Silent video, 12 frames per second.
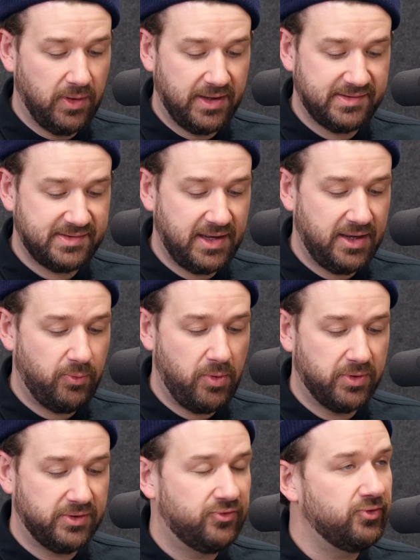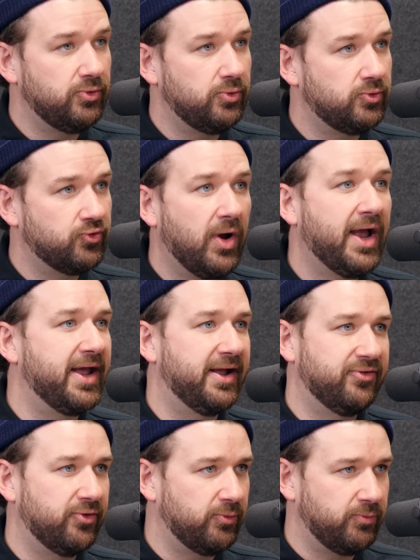let's say we want to do
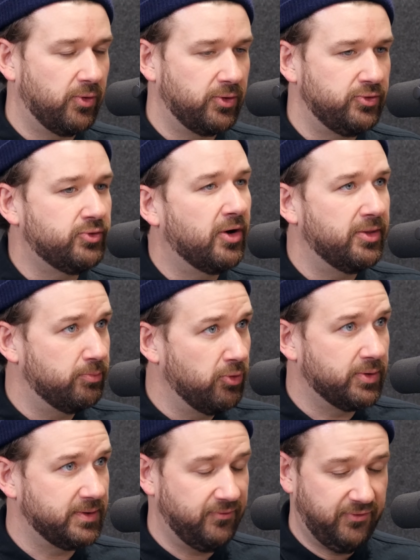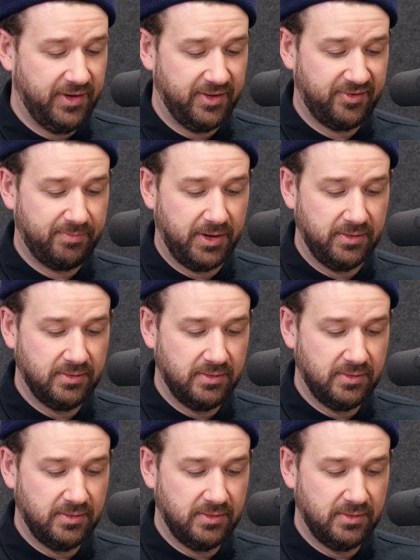triads, or you call them broken fifths, but